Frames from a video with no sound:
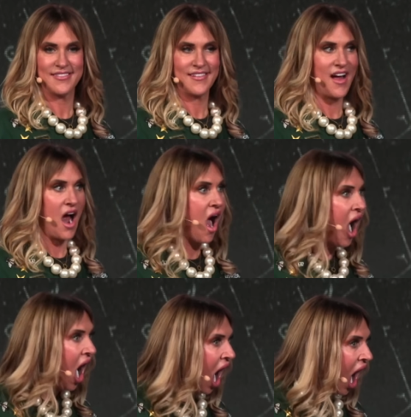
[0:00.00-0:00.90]

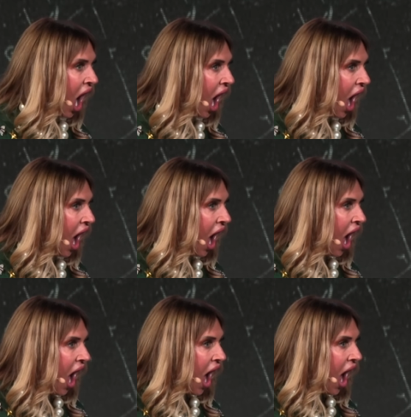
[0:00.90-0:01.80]

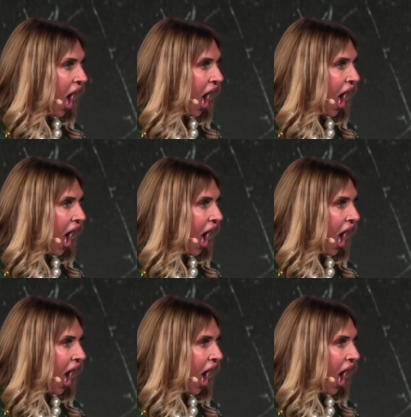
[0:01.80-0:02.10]
[no speech]